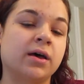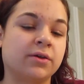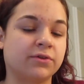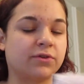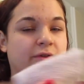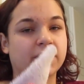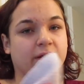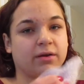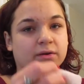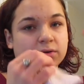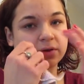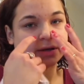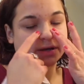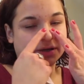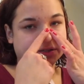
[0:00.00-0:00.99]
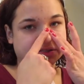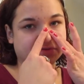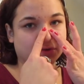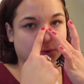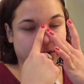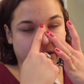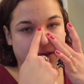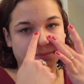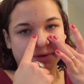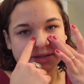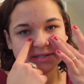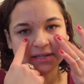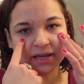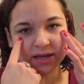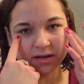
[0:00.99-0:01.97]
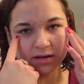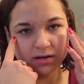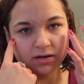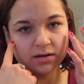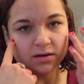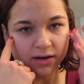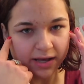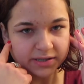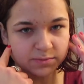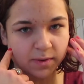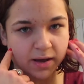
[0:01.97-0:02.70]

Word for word: So that it will like, exfoliate my skin as